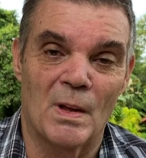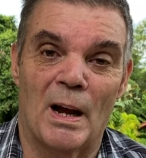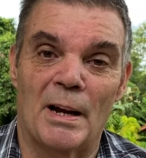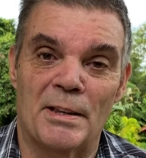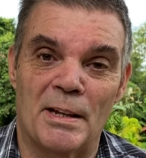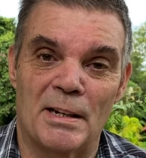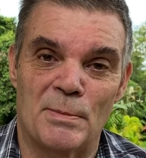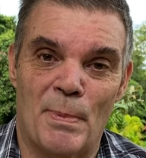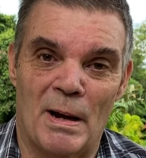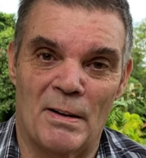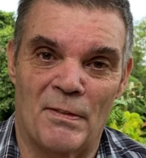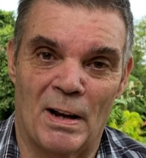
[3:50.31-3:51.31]
I think it's
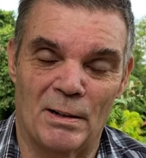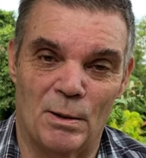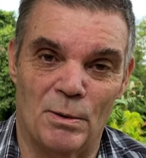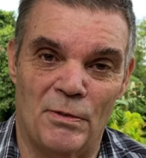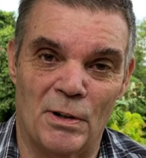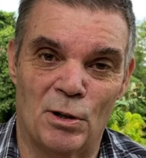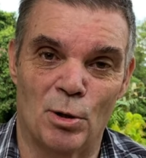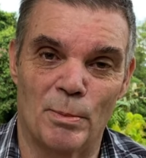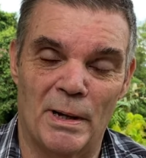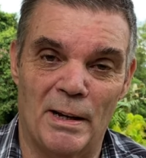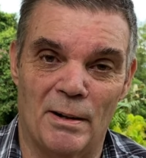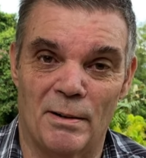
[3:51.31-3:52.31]
better value if you come
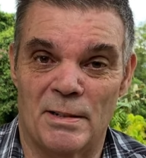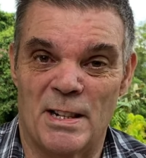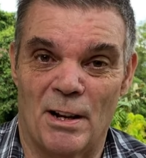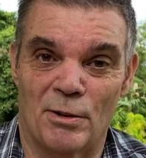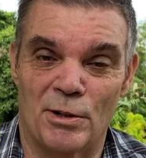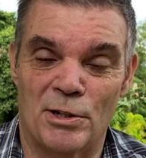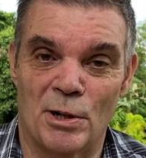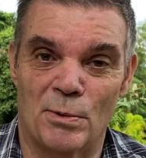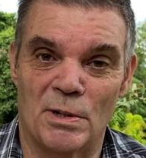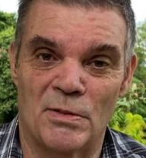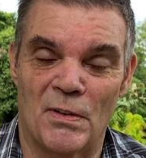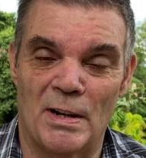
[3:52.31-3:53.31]
here, say on a
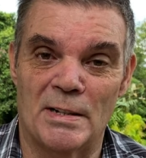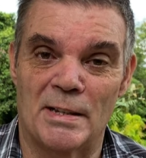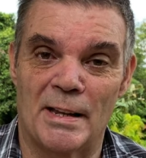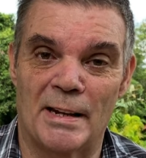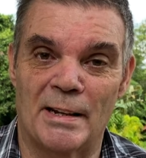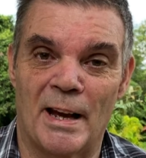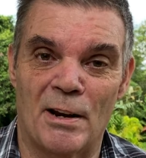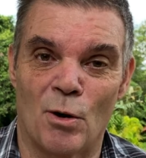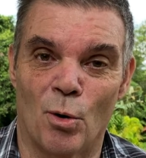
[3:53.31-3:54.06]
tourist visa and then get the